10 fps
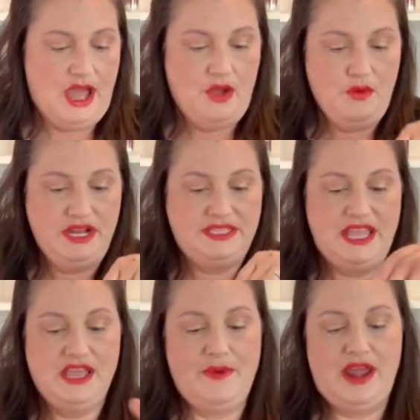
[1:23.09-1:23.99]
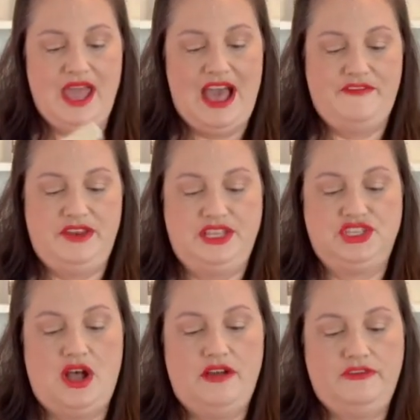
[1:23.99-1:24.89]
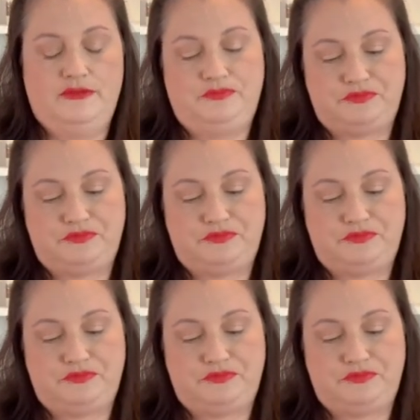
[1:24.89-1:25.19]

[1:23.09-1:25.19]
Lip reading: I wanna take about a ½ an inch off.